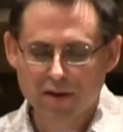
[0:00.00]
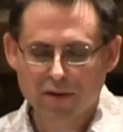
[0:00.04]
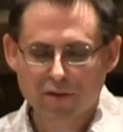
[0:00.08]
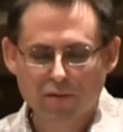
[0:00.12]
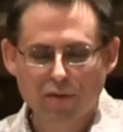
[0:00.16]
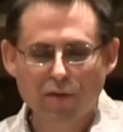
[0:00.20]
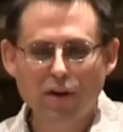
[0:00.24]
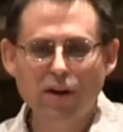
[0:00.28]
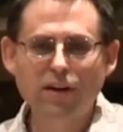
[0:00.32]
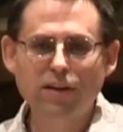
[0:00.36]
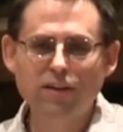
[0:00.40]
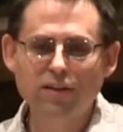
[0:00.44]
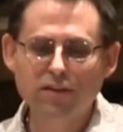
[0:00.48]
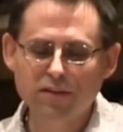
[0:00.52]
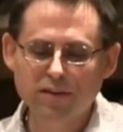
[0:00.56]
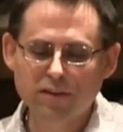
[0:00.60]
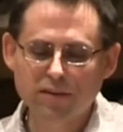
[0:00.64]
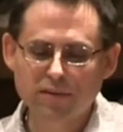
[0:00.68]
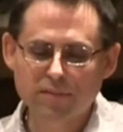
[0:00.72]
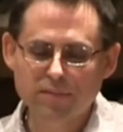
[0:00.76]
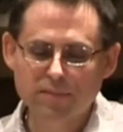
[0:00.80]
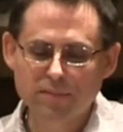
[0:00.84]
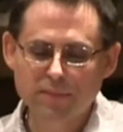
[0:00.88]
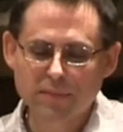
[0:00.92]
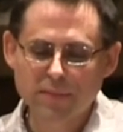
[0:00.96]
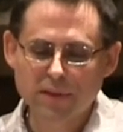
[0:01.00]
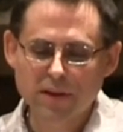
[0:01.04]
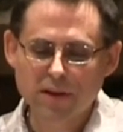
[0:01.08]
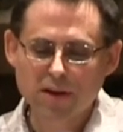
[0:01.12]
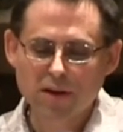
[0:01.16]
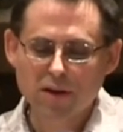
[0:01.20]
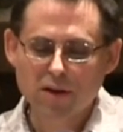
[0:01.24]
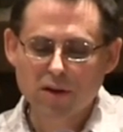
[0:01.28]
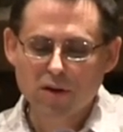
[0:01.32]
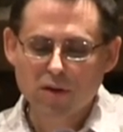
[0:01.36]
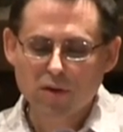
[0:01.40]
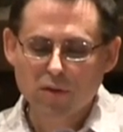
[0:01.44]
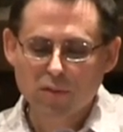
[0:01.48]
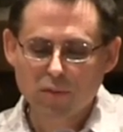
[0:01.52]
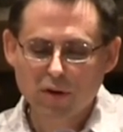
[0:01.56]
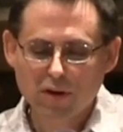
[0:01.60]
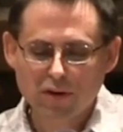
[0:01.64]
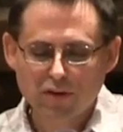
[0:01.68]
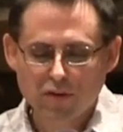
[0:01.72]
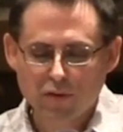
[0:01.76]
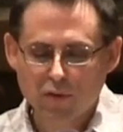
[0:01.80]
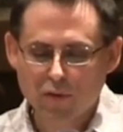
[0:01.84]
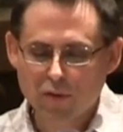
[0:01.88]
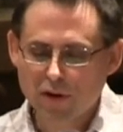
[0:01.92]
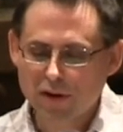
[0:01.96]
Friends, we
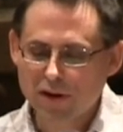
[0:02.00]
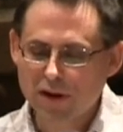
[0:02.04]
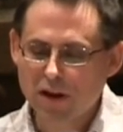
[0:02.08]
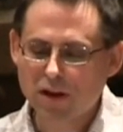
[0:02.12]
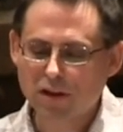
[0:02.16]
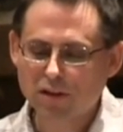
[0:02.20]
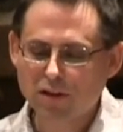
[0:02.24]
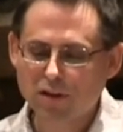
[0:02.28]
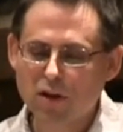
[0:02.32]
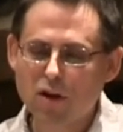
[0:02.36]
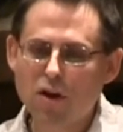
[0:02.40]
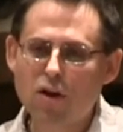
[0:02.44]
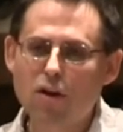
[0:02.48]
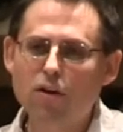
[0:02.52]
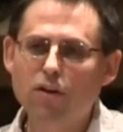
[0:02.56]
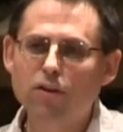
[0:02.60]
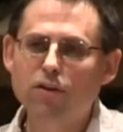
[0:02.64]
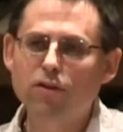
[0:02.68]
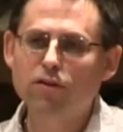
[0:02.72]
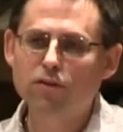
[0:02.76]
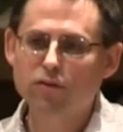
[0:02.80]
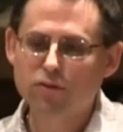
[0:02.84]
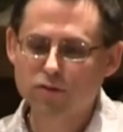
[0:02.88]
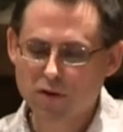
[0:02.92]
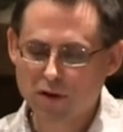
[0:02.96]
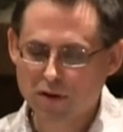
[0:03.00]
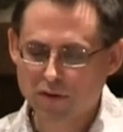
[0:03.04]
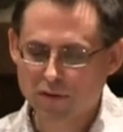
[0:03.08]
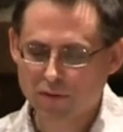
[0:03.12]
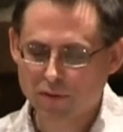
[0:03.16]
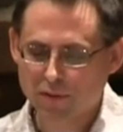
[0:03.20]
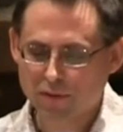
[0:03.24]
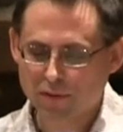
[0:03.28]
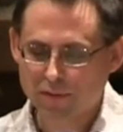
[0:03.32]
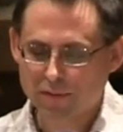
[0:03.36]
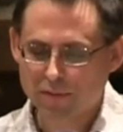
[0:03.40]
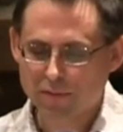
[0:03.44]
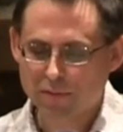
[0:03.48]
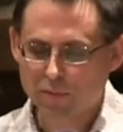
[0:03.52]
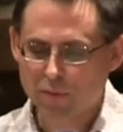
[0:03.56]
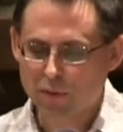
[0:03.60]
join a long struggle